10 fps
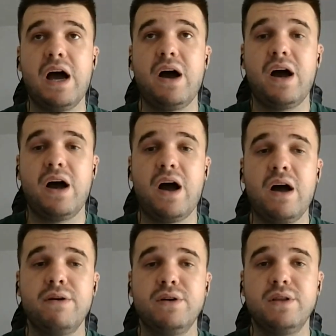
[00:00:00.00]
I,
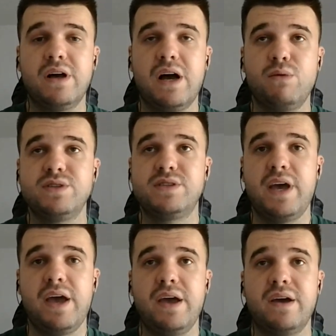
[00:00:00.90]
I, will I will
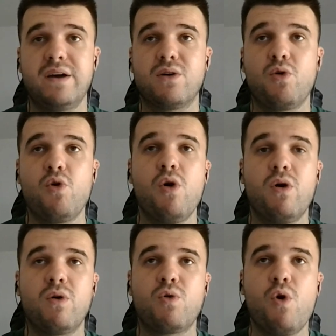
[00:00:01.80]
say
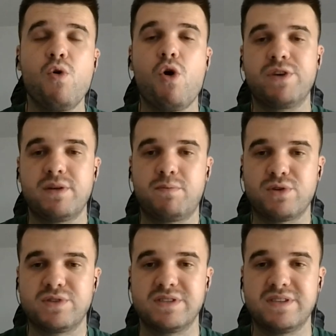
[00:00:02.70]
go go over the
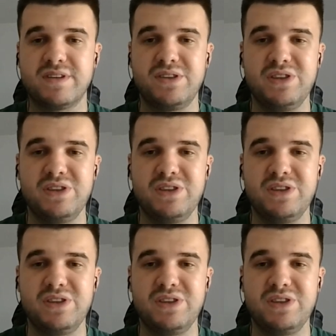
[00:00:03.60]
process.